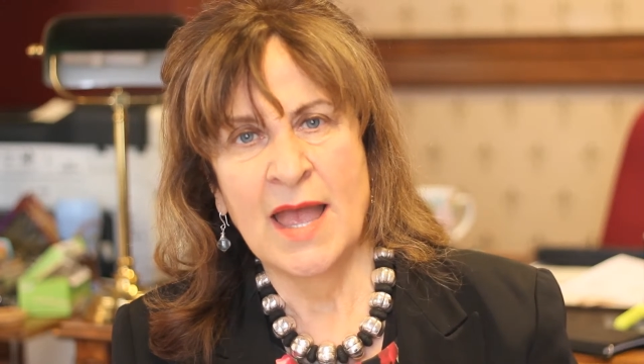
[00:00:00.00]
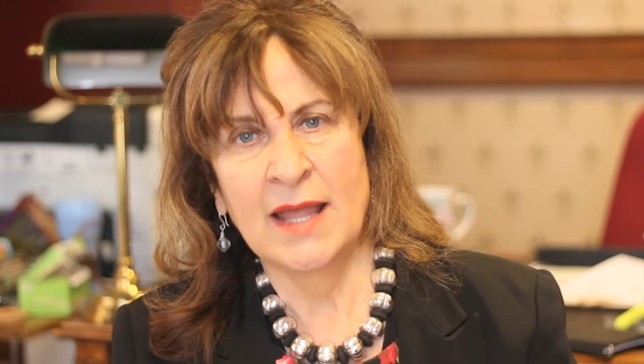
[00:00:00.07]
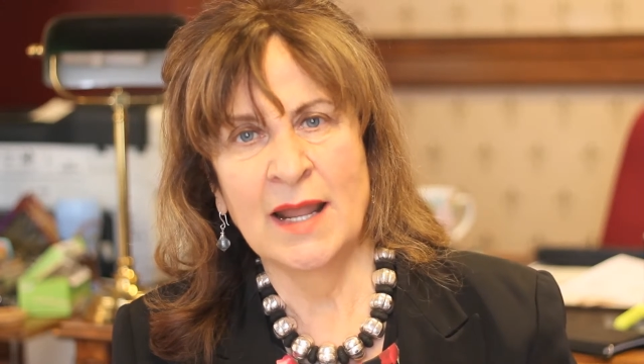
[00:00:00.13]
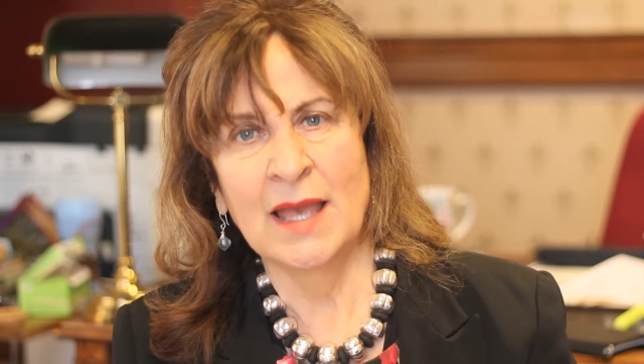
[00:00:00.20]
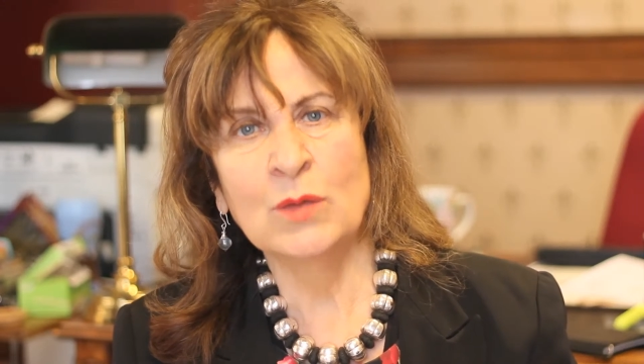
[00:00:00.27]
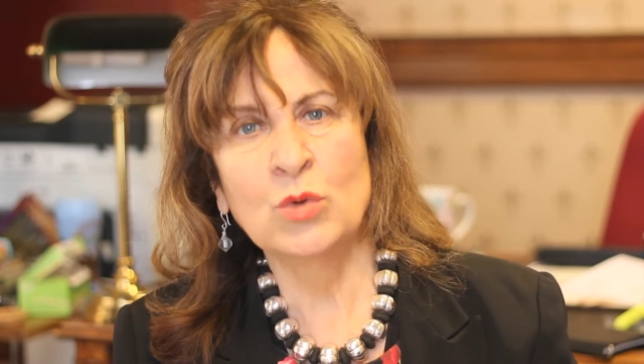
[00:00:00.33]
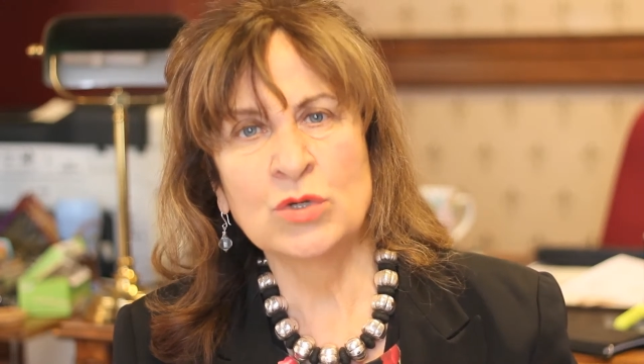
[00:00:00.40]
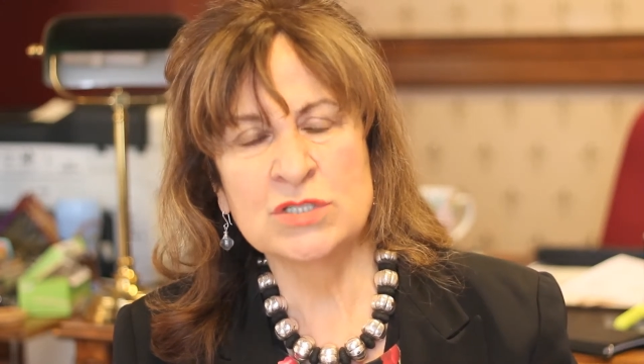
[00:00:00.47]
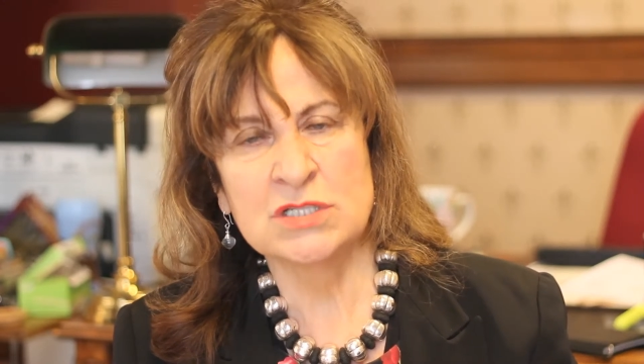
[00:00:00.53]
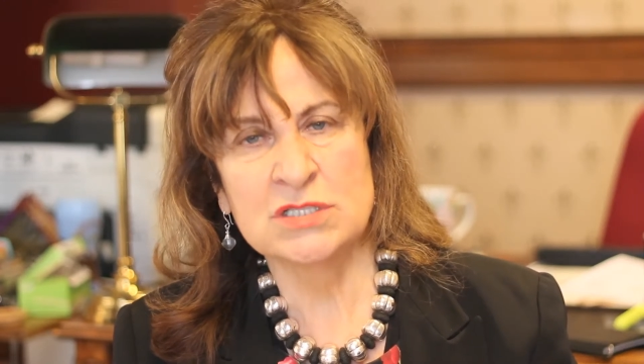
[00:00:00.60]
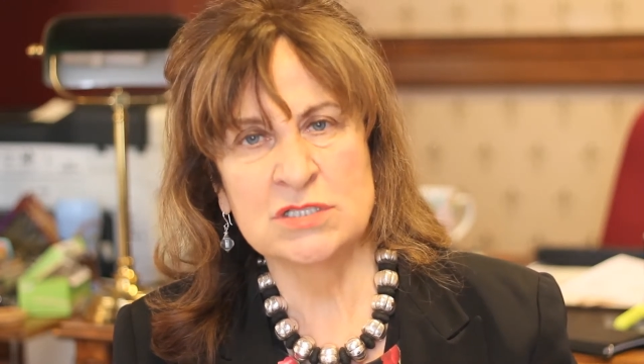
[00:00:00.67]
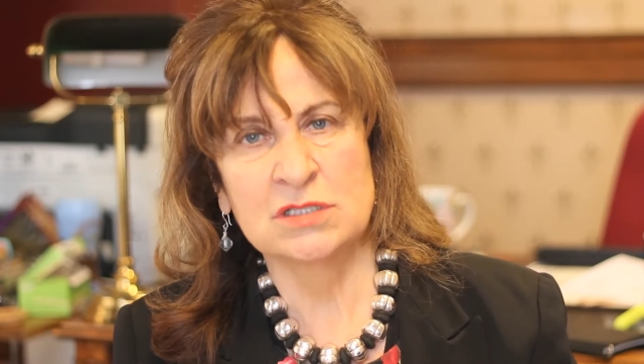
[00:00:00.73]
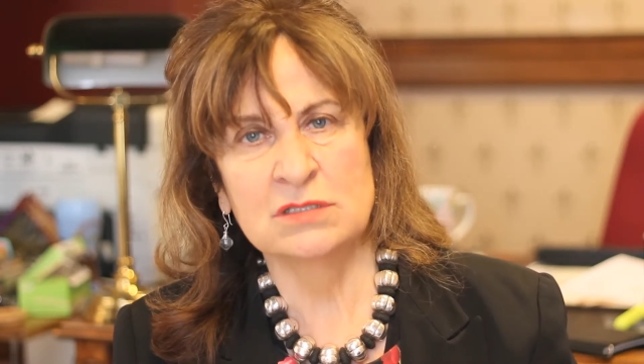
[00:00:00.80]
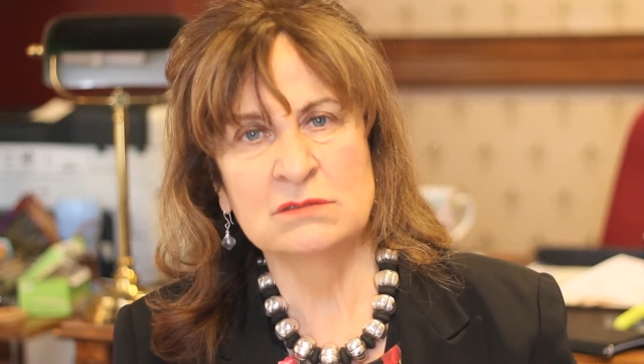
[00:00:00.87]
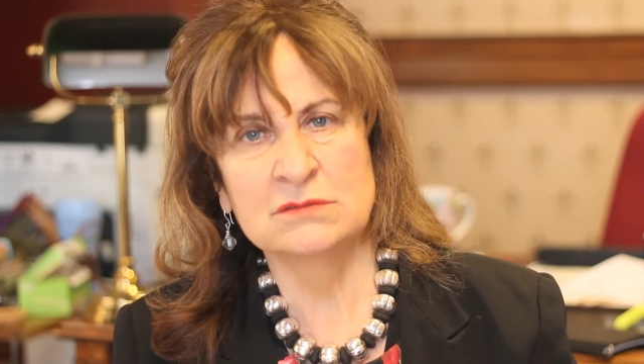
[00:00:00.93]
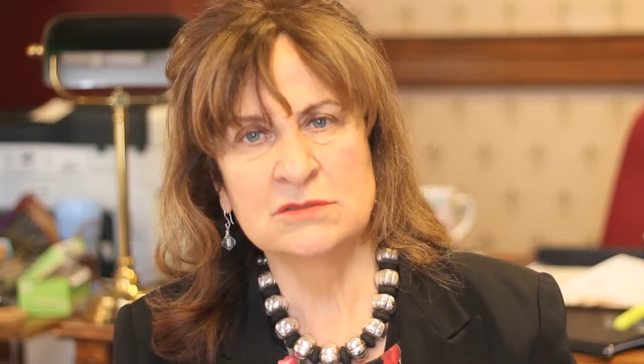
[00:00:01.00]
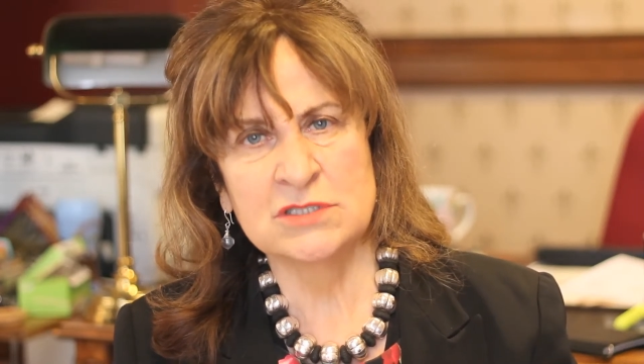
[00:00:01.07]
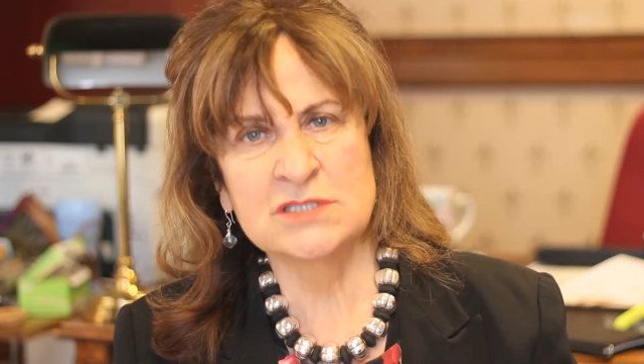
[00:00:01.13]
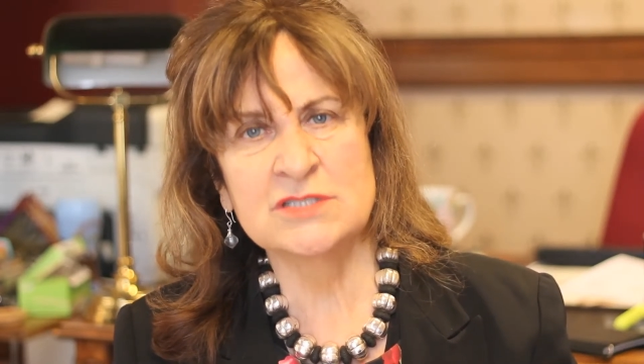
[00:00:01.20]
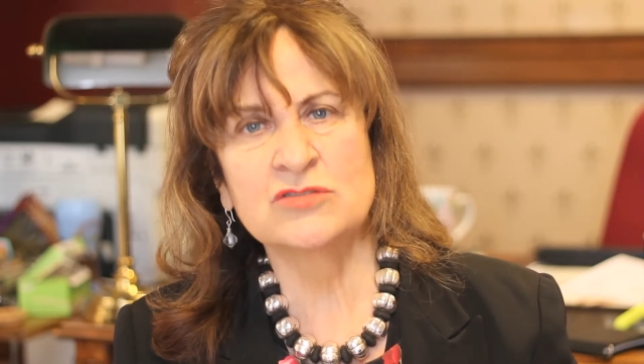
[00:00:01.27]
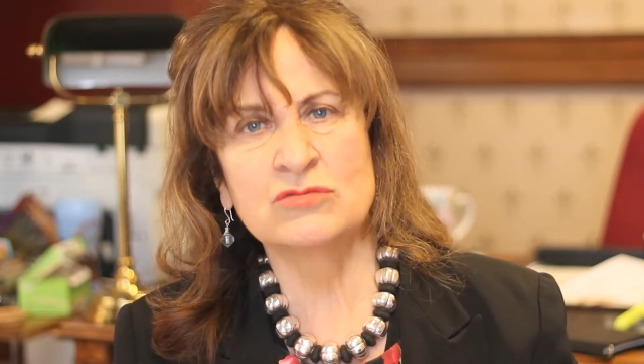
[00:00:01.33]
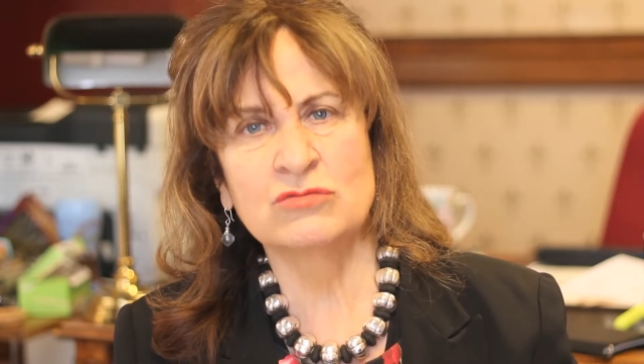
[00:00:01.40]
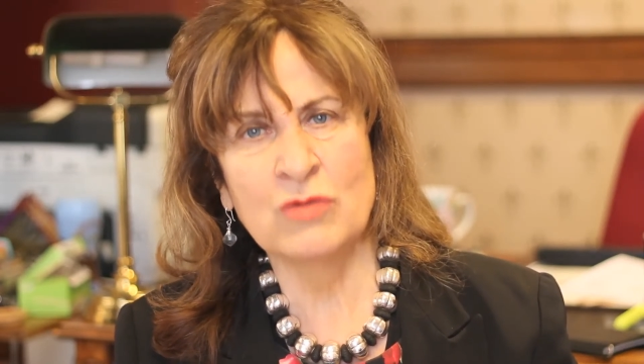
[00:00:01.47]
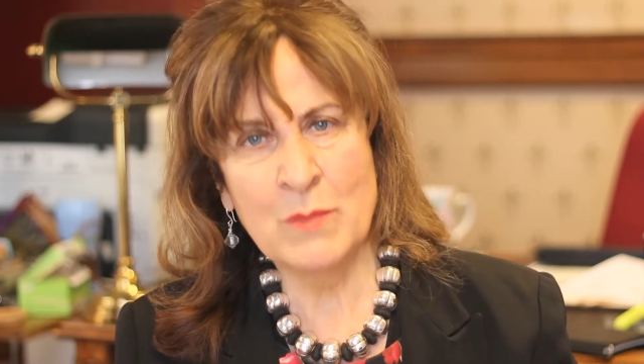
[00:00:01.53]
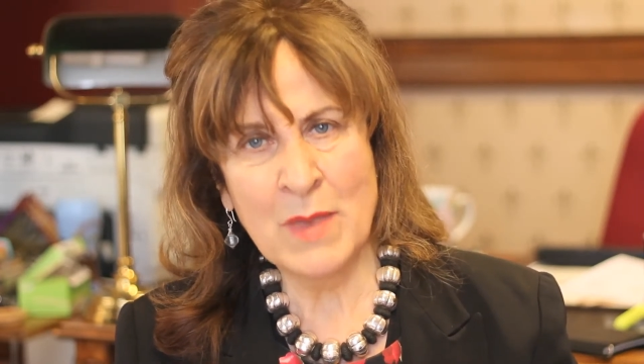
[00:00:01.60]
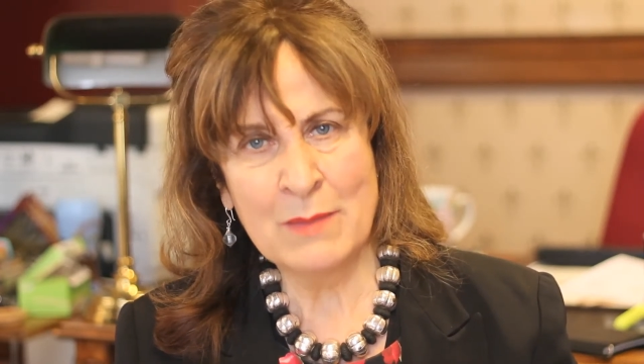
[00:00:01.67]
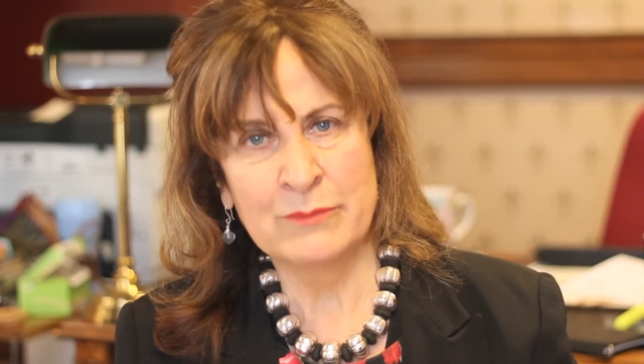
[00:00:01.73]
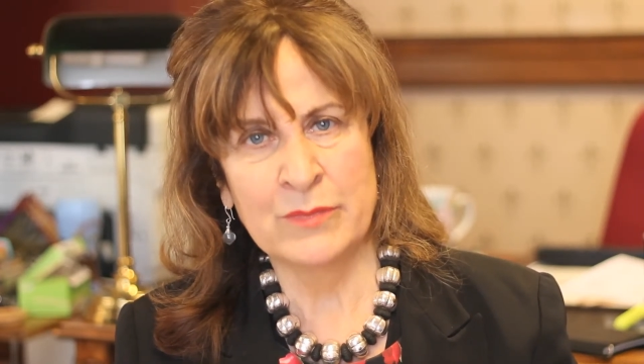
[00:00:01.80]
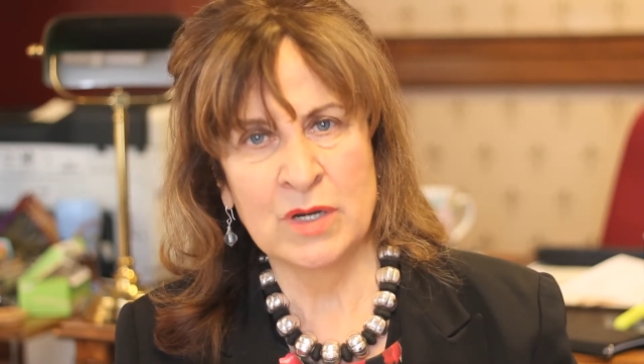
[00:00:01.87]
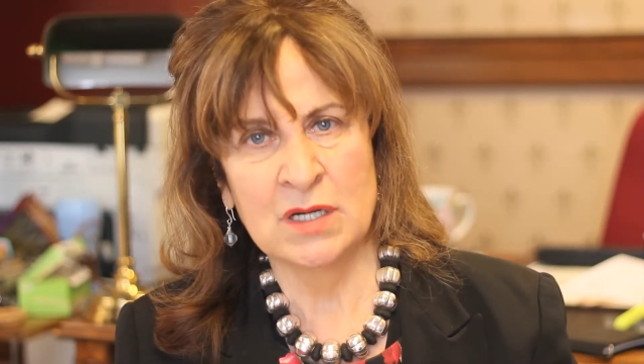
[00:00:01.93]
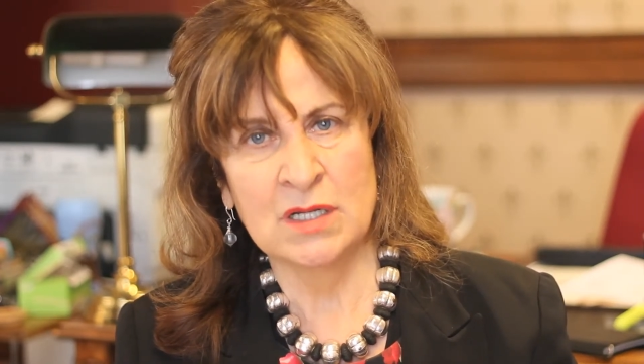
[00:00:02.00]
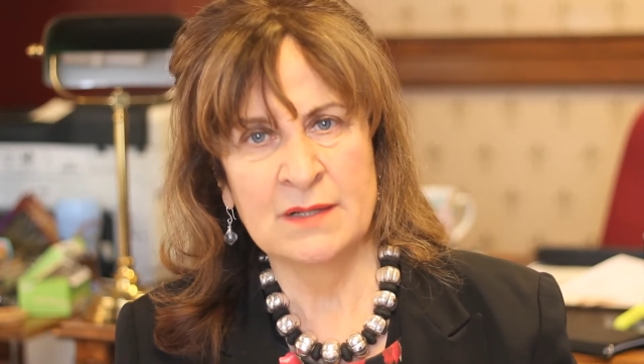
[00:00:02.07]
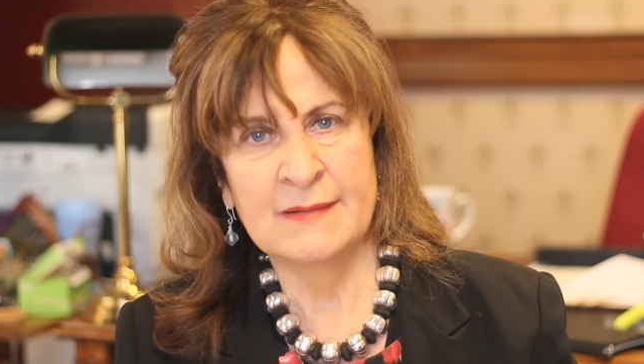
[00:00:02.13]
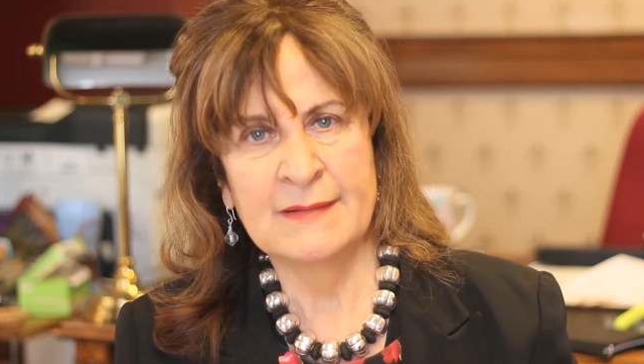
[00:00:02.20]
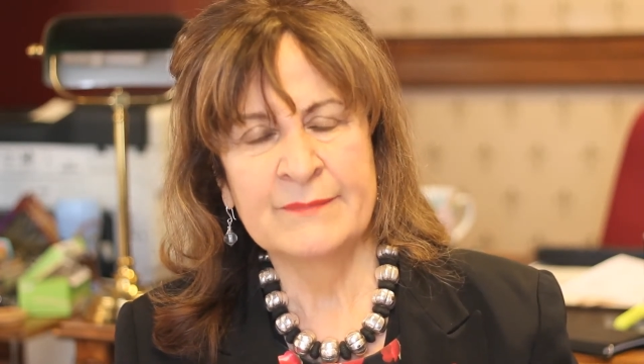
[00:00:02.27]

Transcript: And I want us to just remember